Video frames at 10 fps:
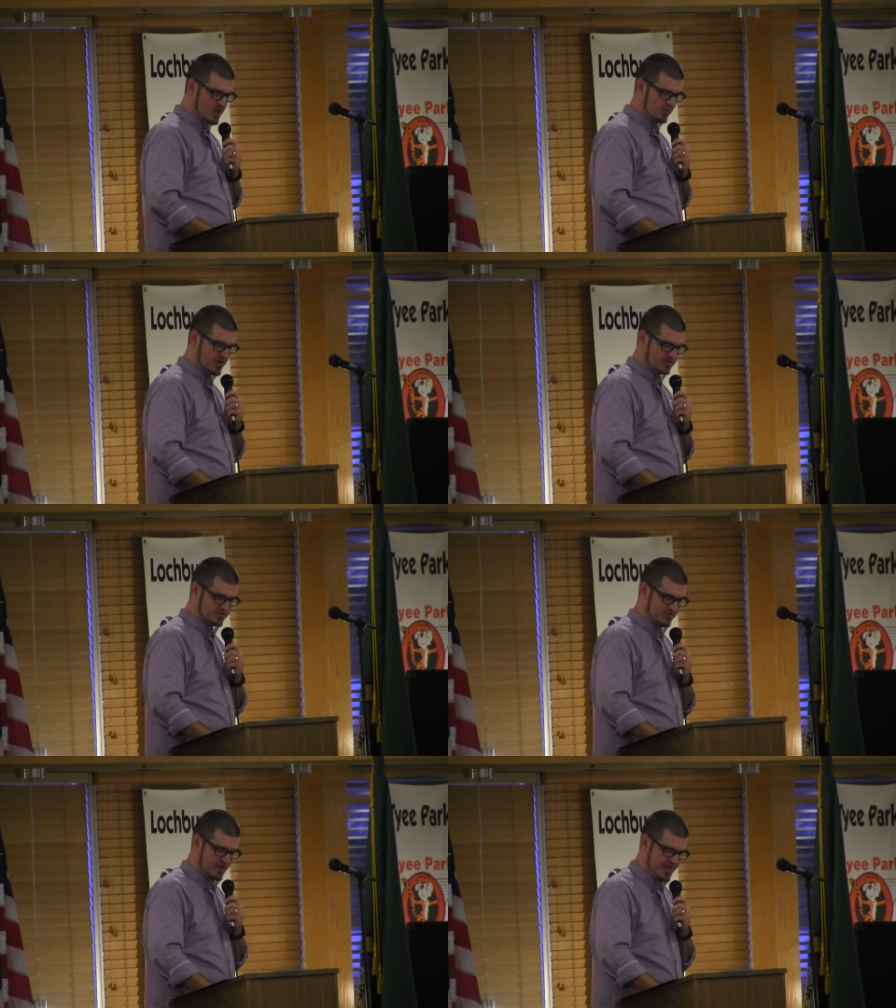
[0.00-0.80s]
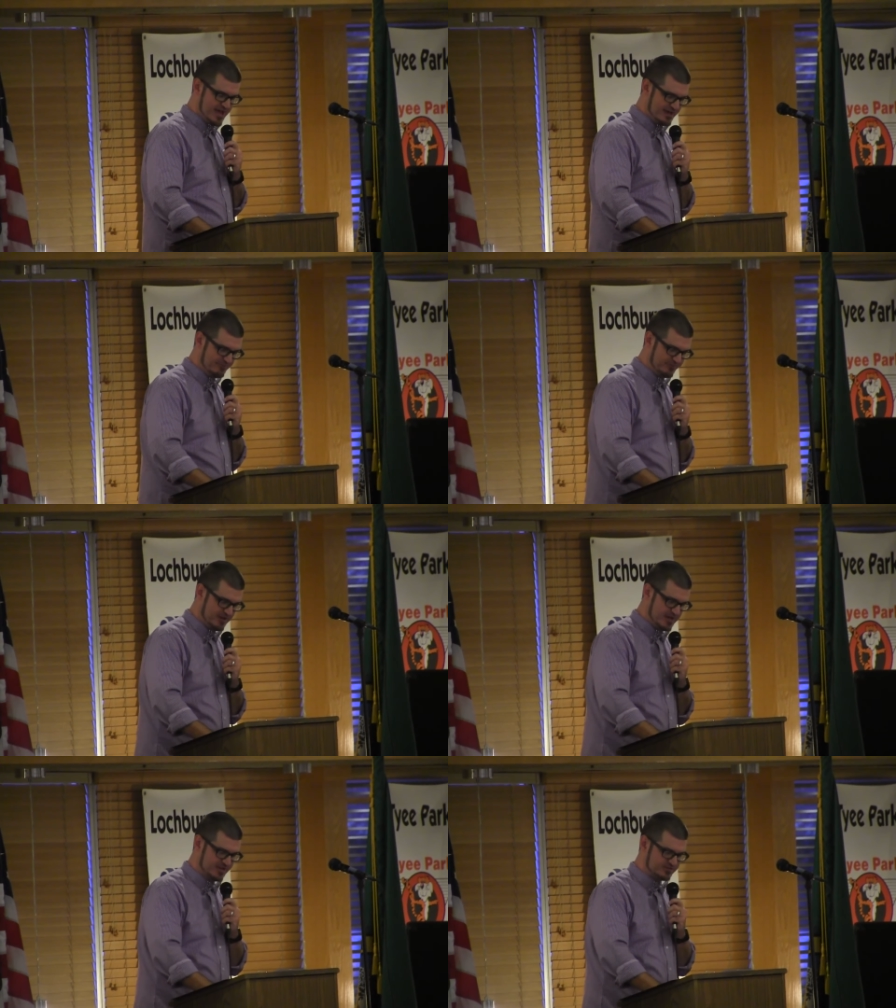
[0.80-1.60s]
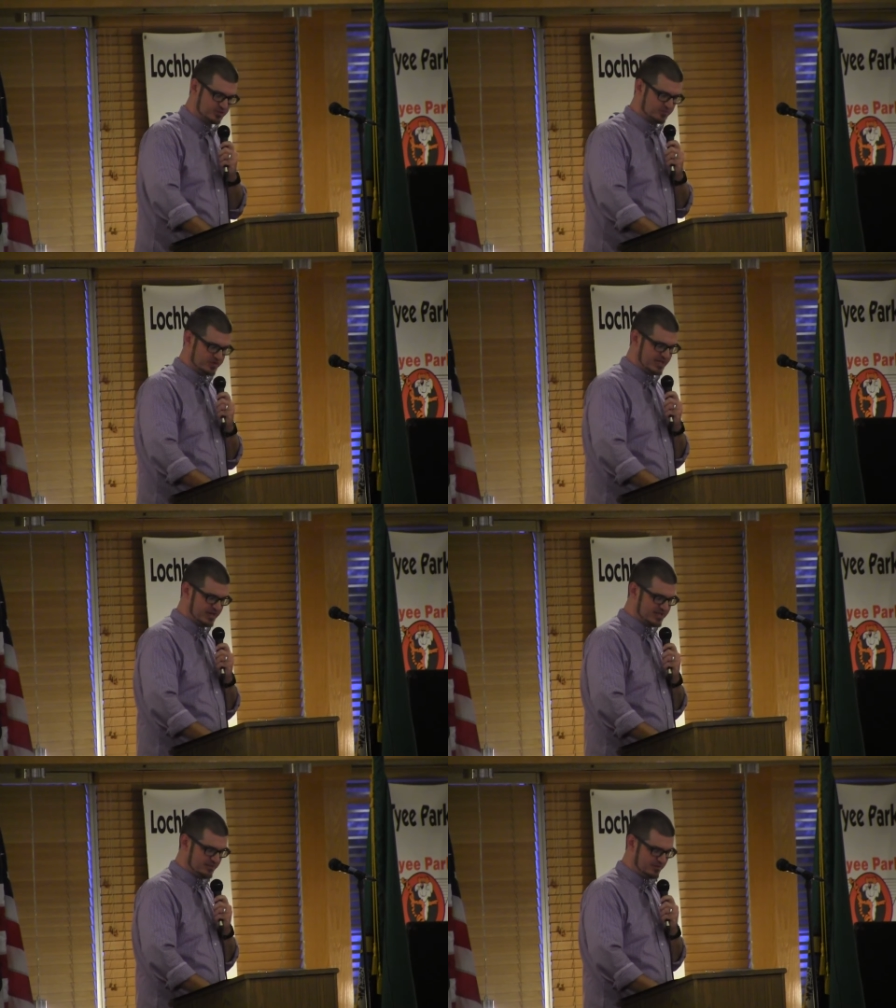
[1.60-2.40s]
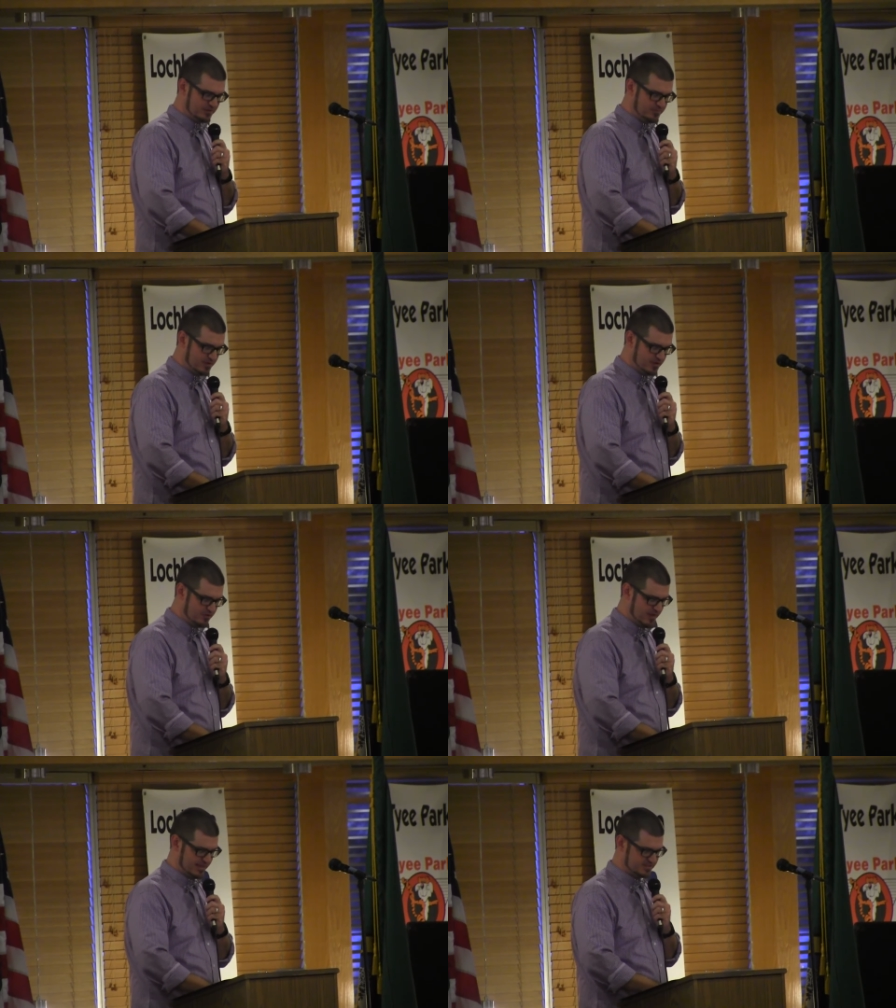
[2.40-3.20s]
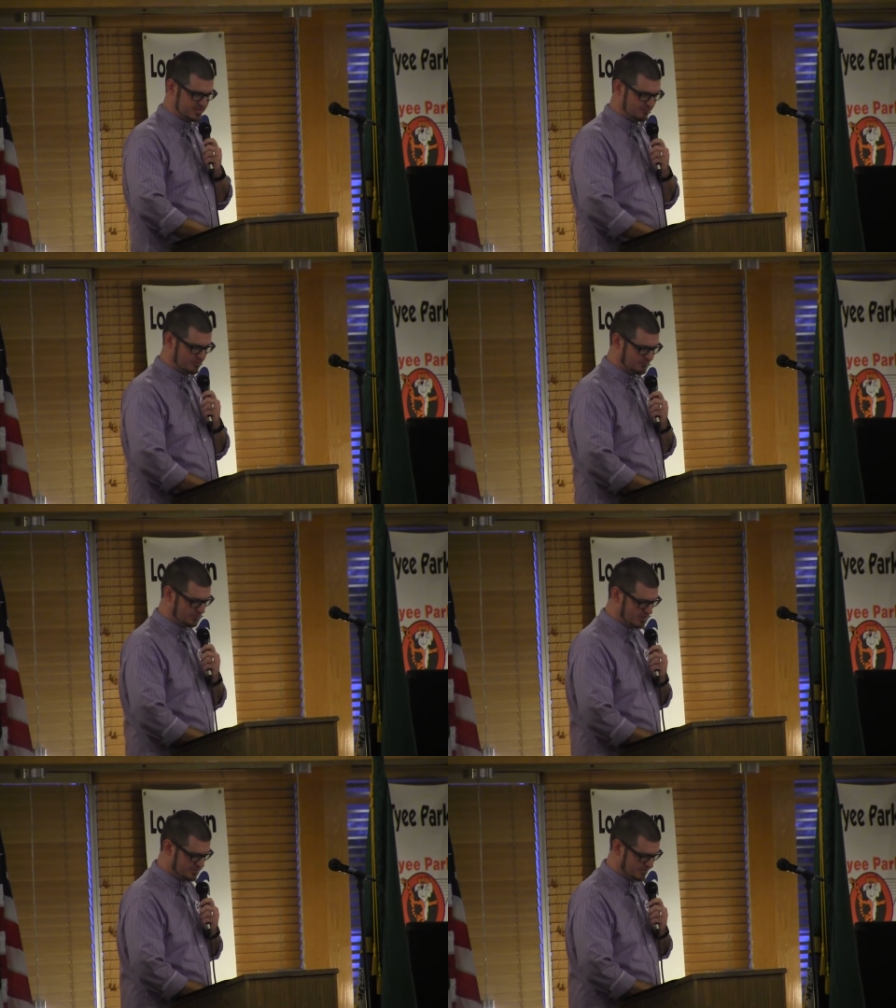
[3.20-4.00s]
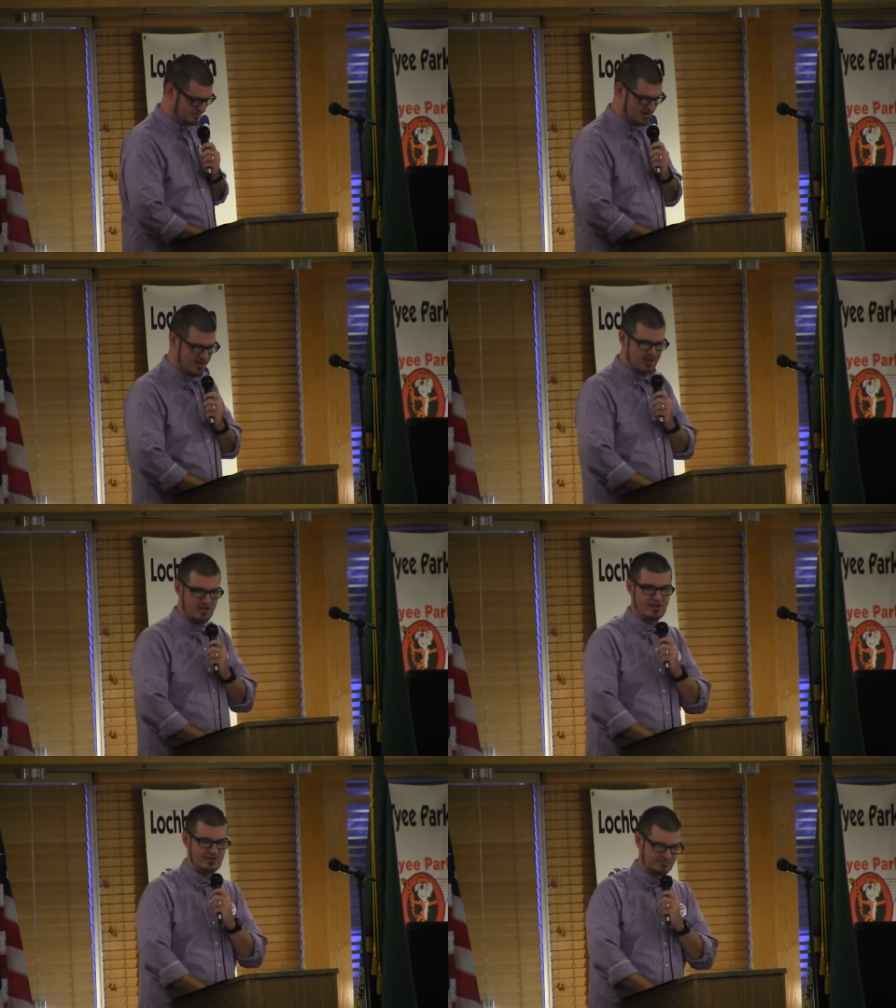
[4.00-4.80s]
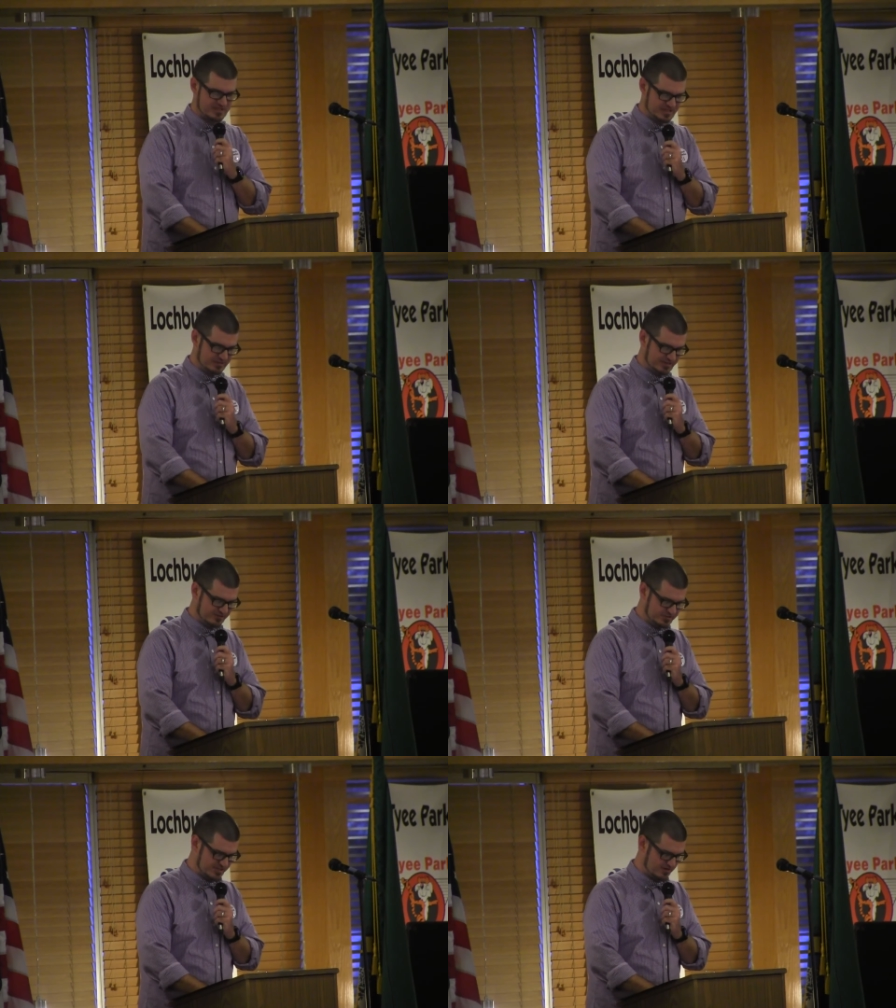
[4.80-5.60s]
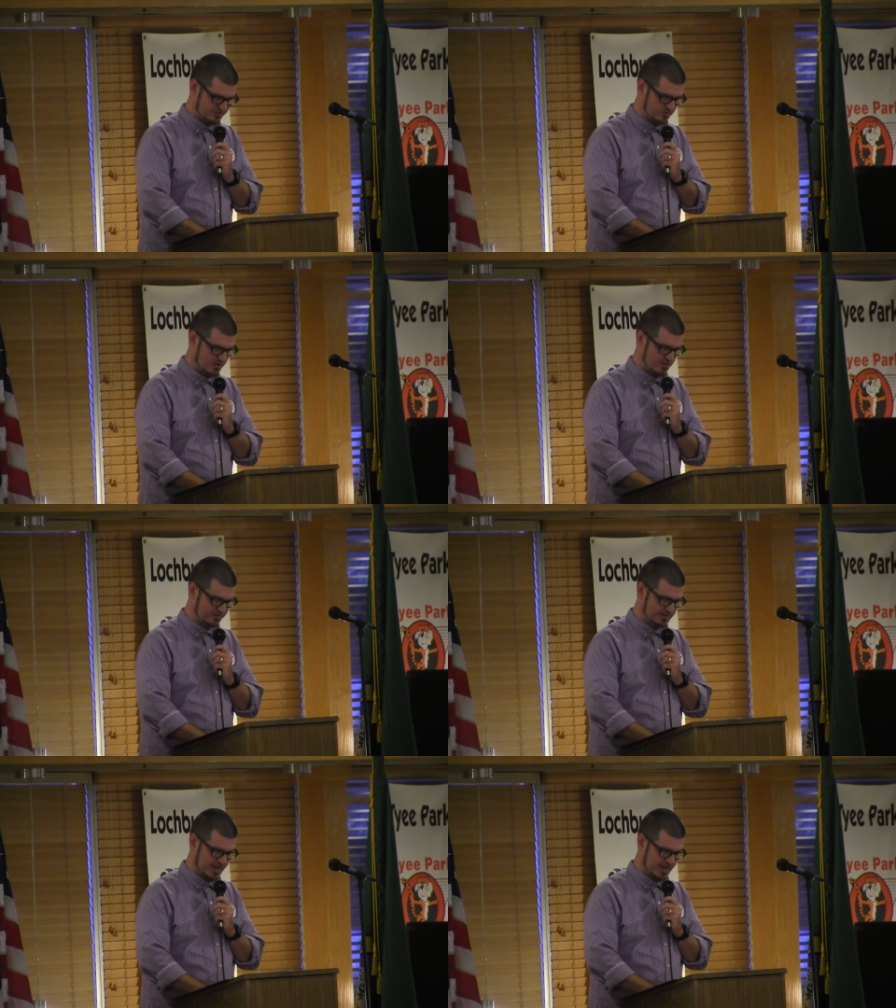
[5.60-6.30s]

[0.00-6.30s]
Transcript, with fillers: we also have uh, Superintendent Debbie LeBeau and several of her other um, key leaders there as well.